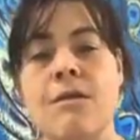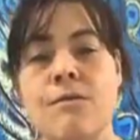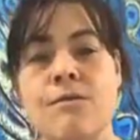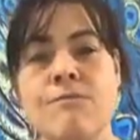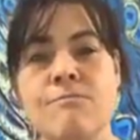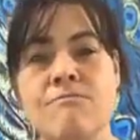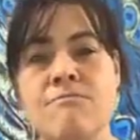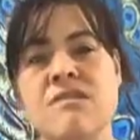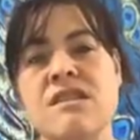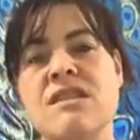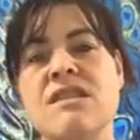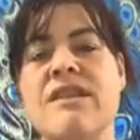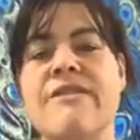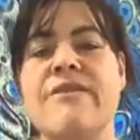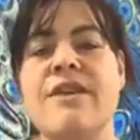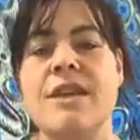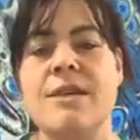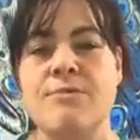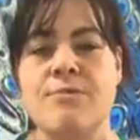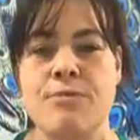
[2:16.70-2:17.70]
own
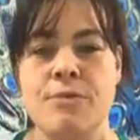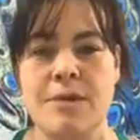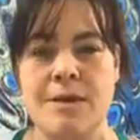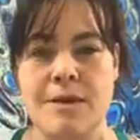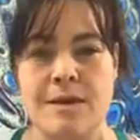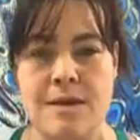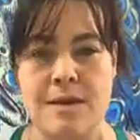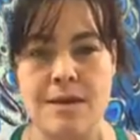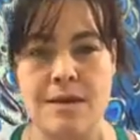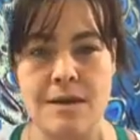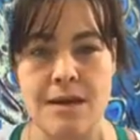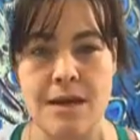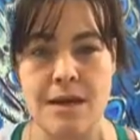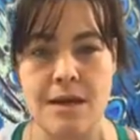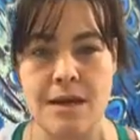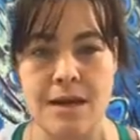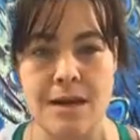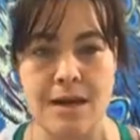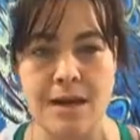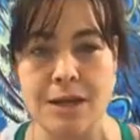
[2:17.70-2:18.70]
living, breathing
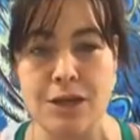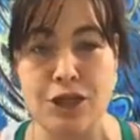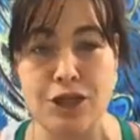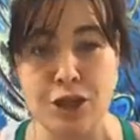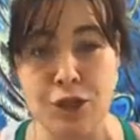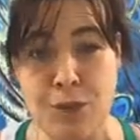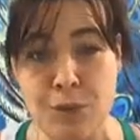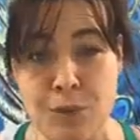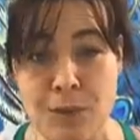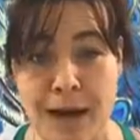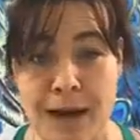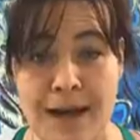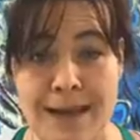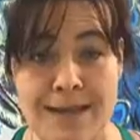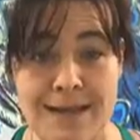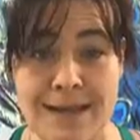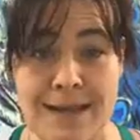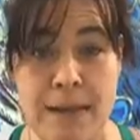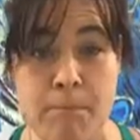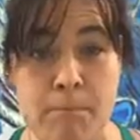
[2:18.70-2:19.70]
thing, and it's you
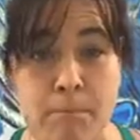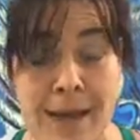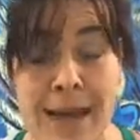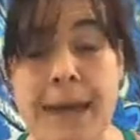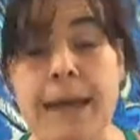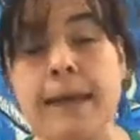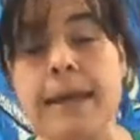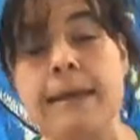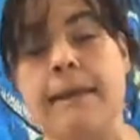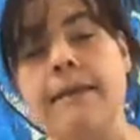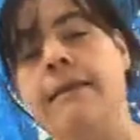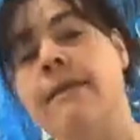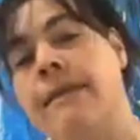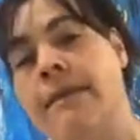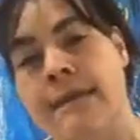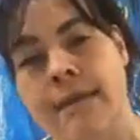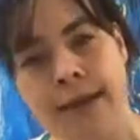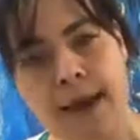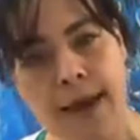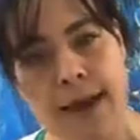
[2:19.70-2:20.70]
guys that make it
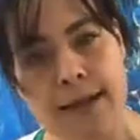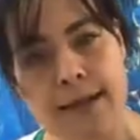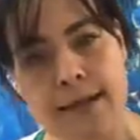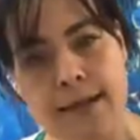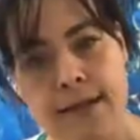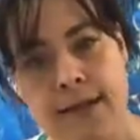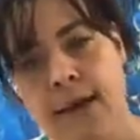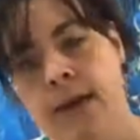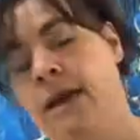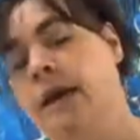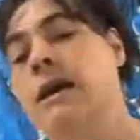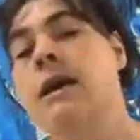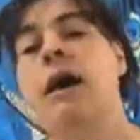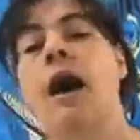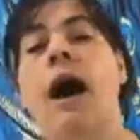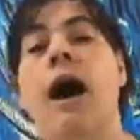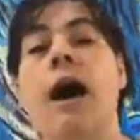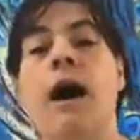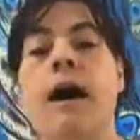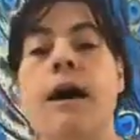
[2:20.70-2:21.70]
that.
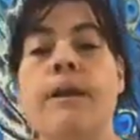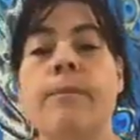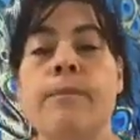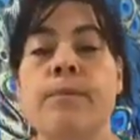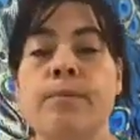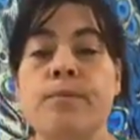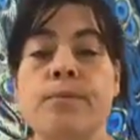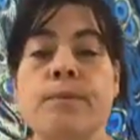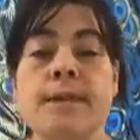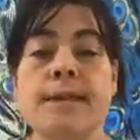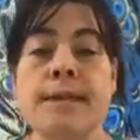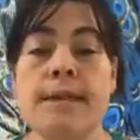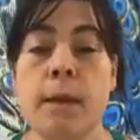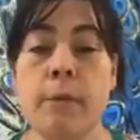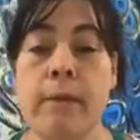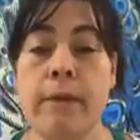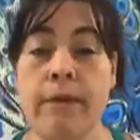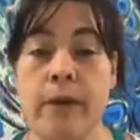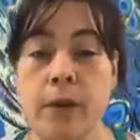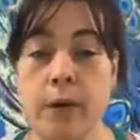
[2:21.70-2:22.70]

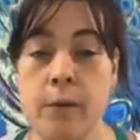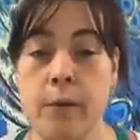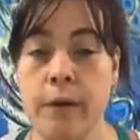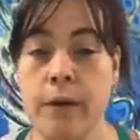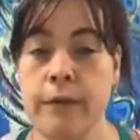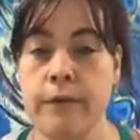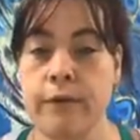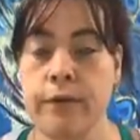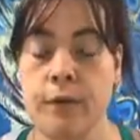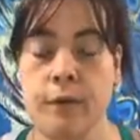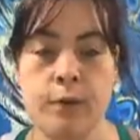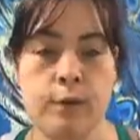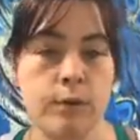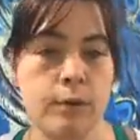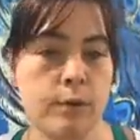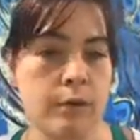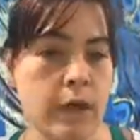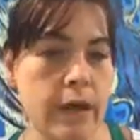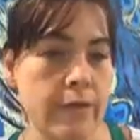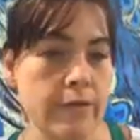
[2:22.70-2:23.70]
Some of you, if
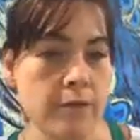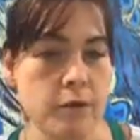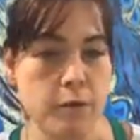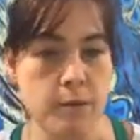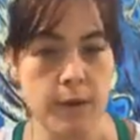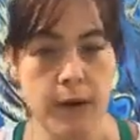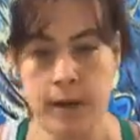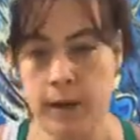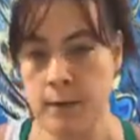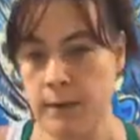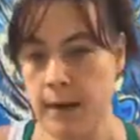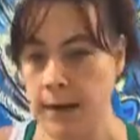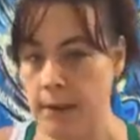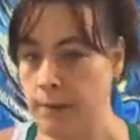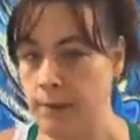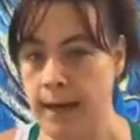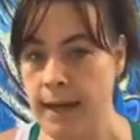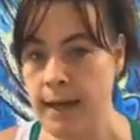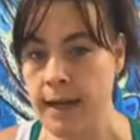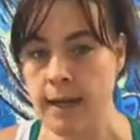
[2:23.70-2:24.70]
you love to write,
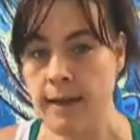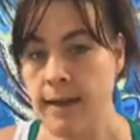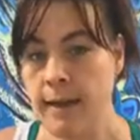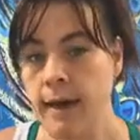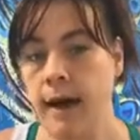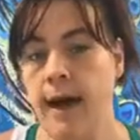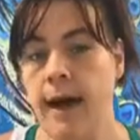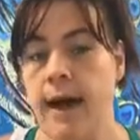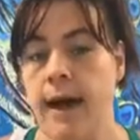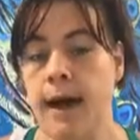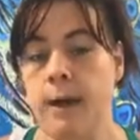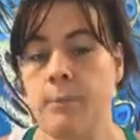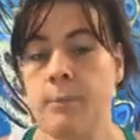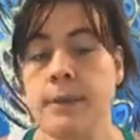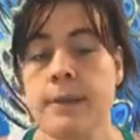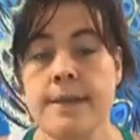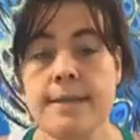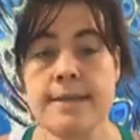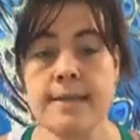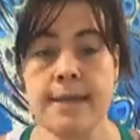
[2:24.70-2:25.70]

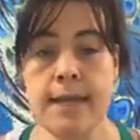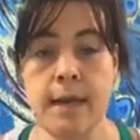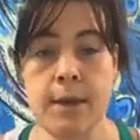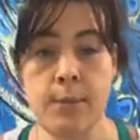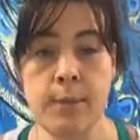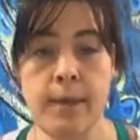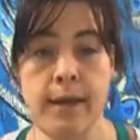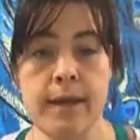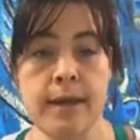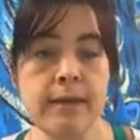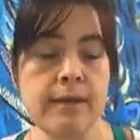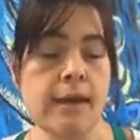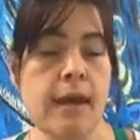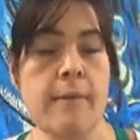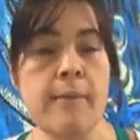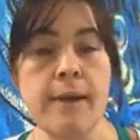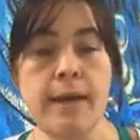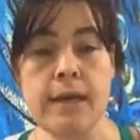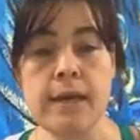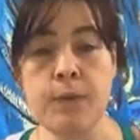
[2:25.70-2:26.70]
please get
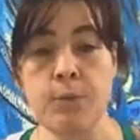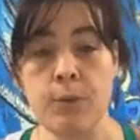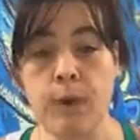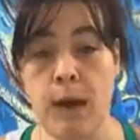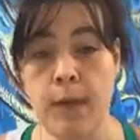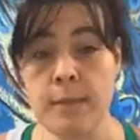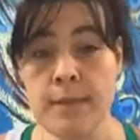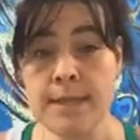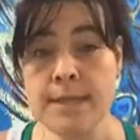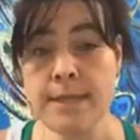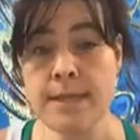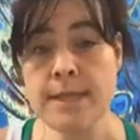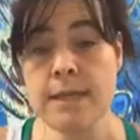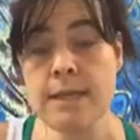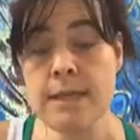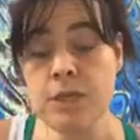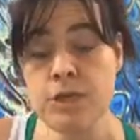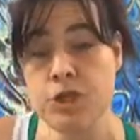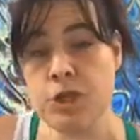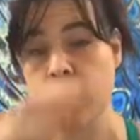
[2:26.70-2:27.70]
with Amanda
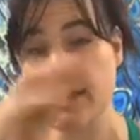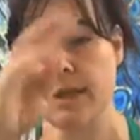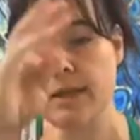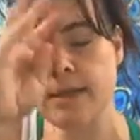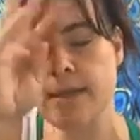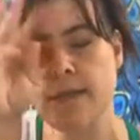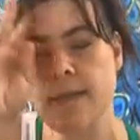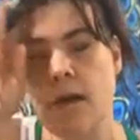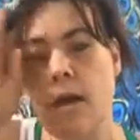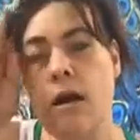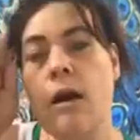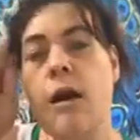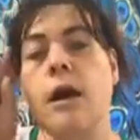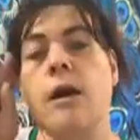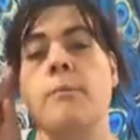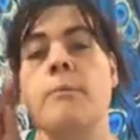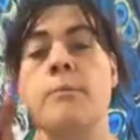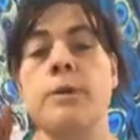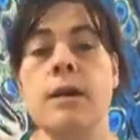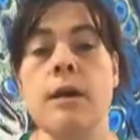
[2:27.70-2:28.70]
Robinson. She is
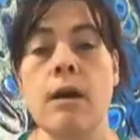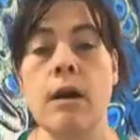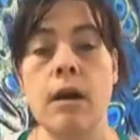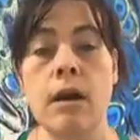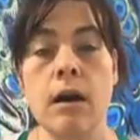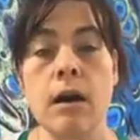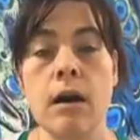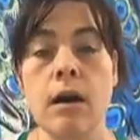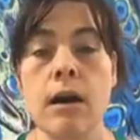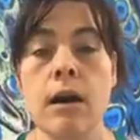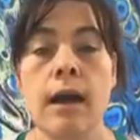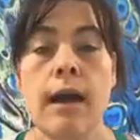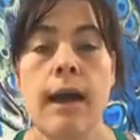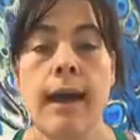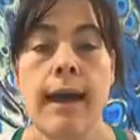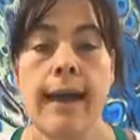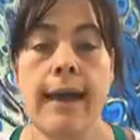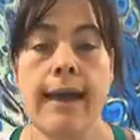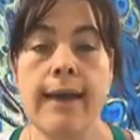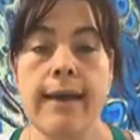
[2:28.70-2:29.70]
our PR,
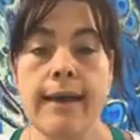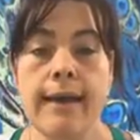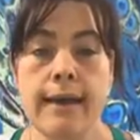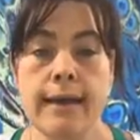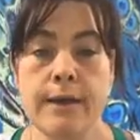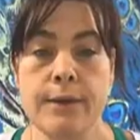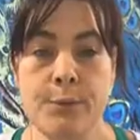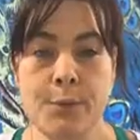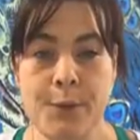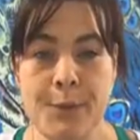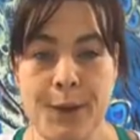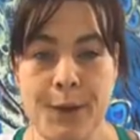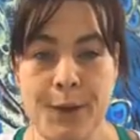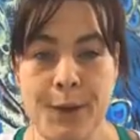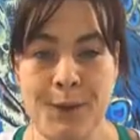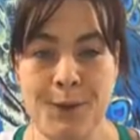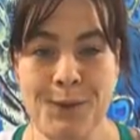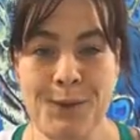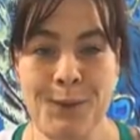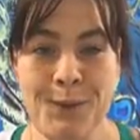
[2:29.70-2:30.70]
and
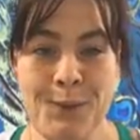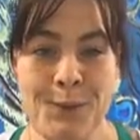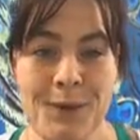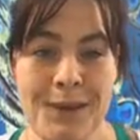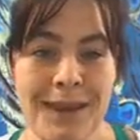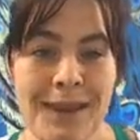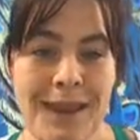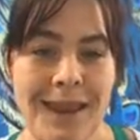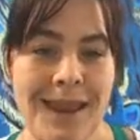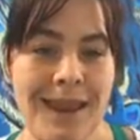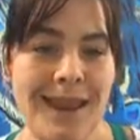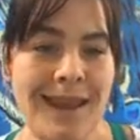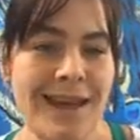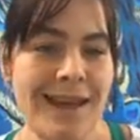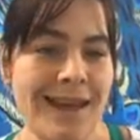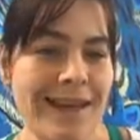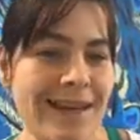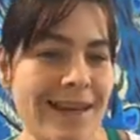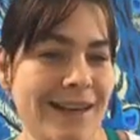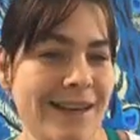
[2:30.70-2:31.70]
we would
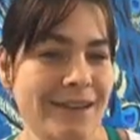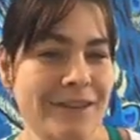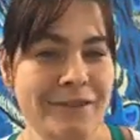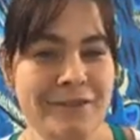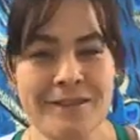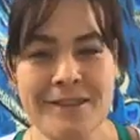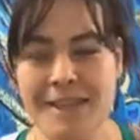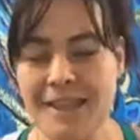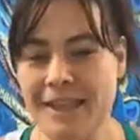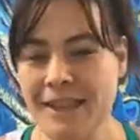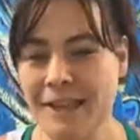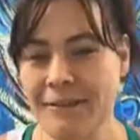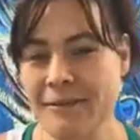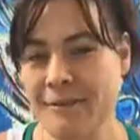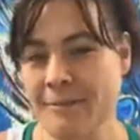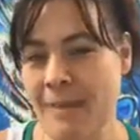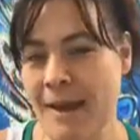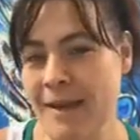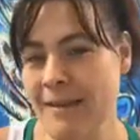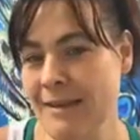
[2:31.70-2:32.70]
love to
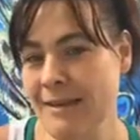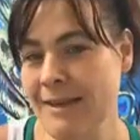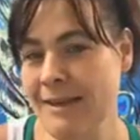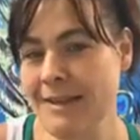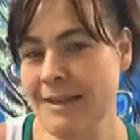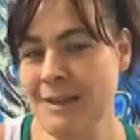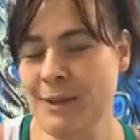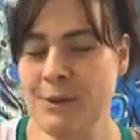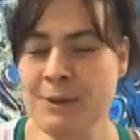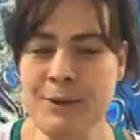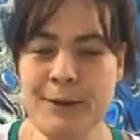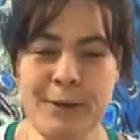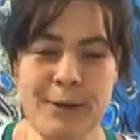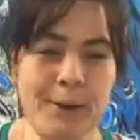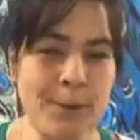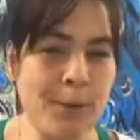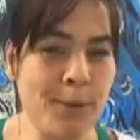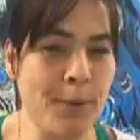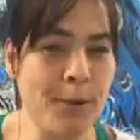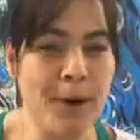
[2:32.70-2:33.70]
hear from Ellen
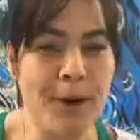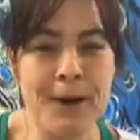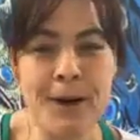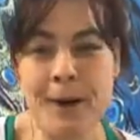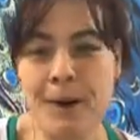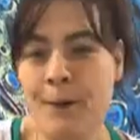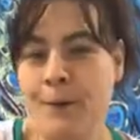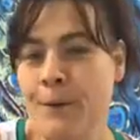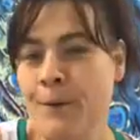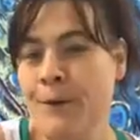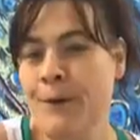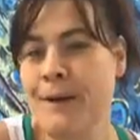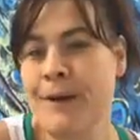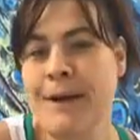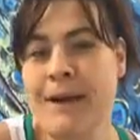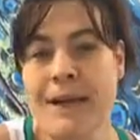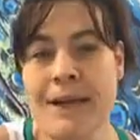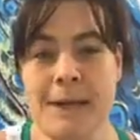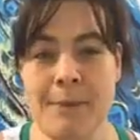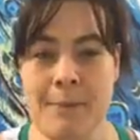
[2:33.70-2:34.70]
or Oprah
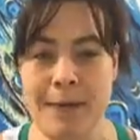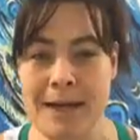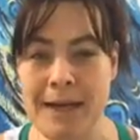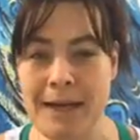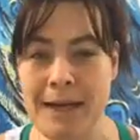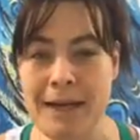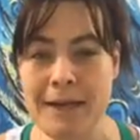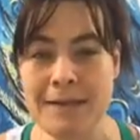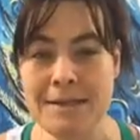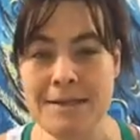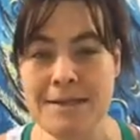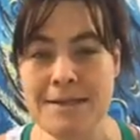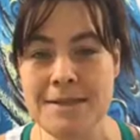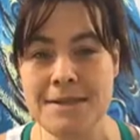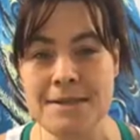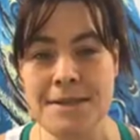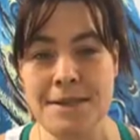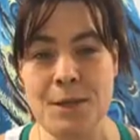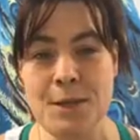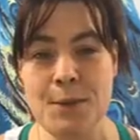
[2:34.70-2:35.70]
or anybody
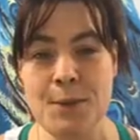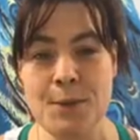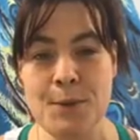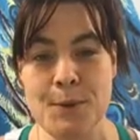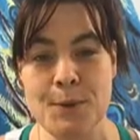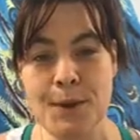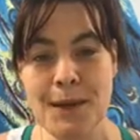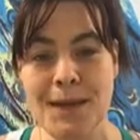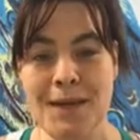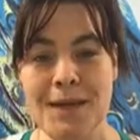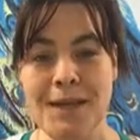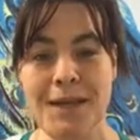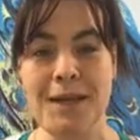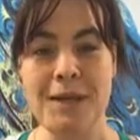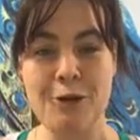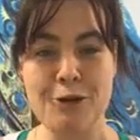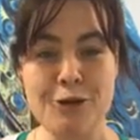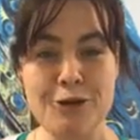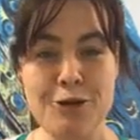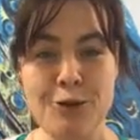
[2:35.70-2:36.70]
else to kind
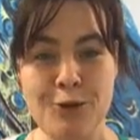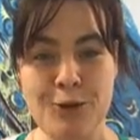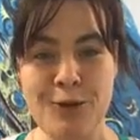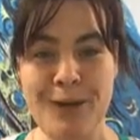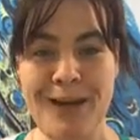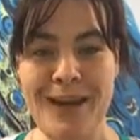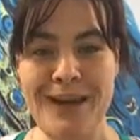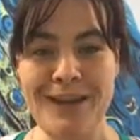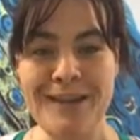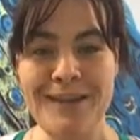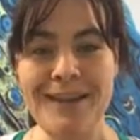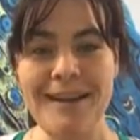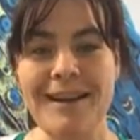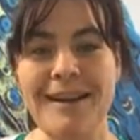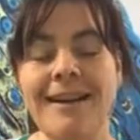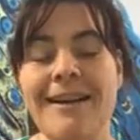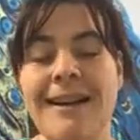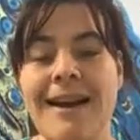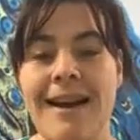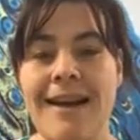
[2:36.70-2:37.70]
of get our story out
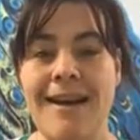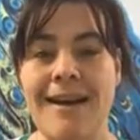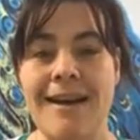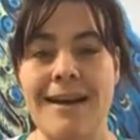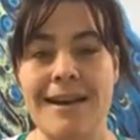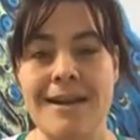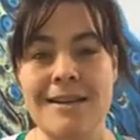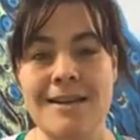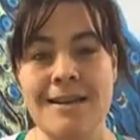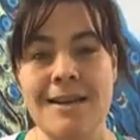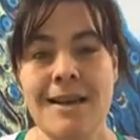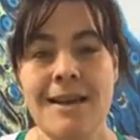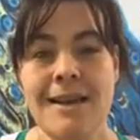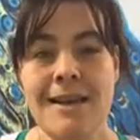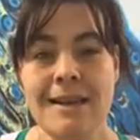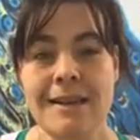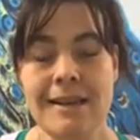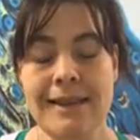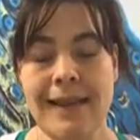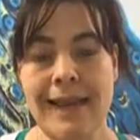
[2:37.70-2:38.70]
there and
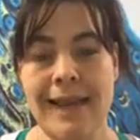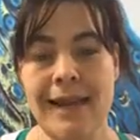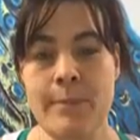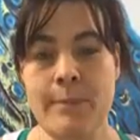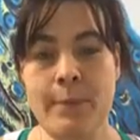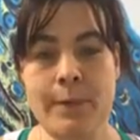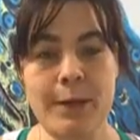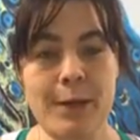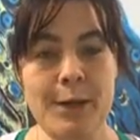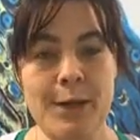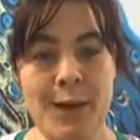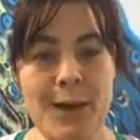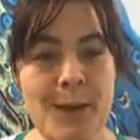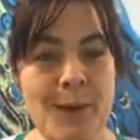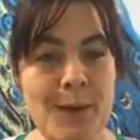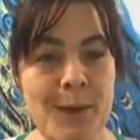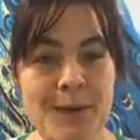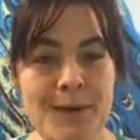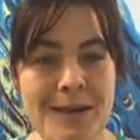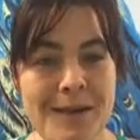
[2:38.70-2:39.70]
let it be
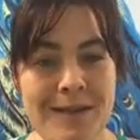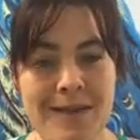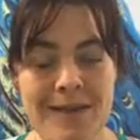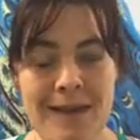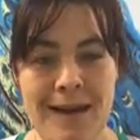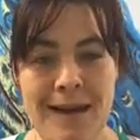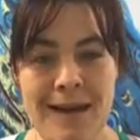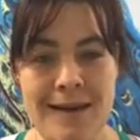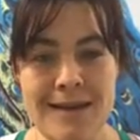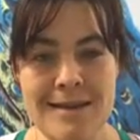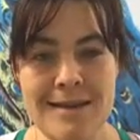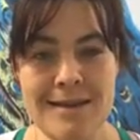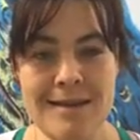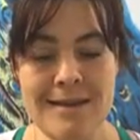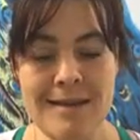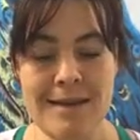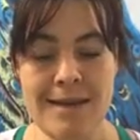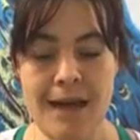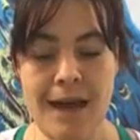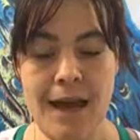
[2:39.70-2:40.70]
known
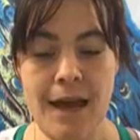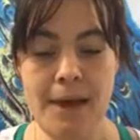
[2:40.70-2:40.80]
that